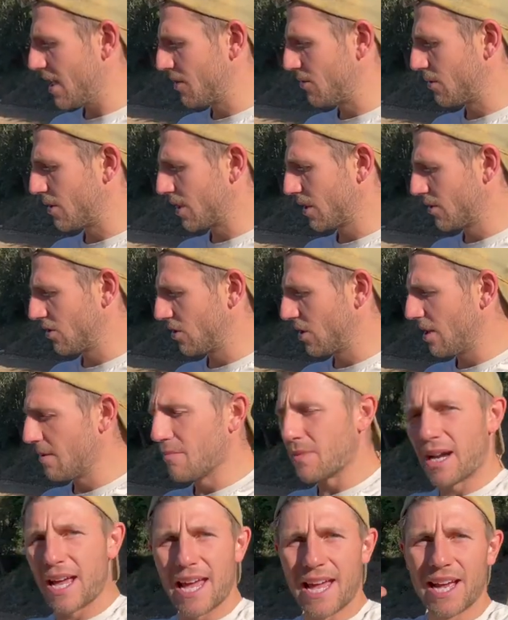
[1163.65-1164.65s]
As you can see,
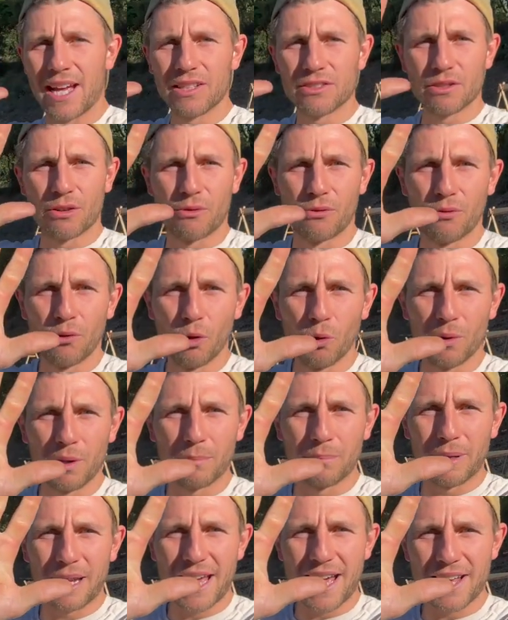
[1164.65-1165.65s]
my hands are full
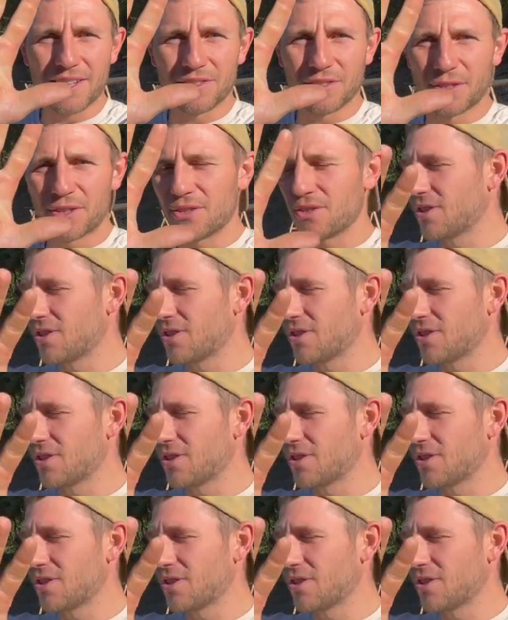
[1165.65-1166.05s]
with blasters.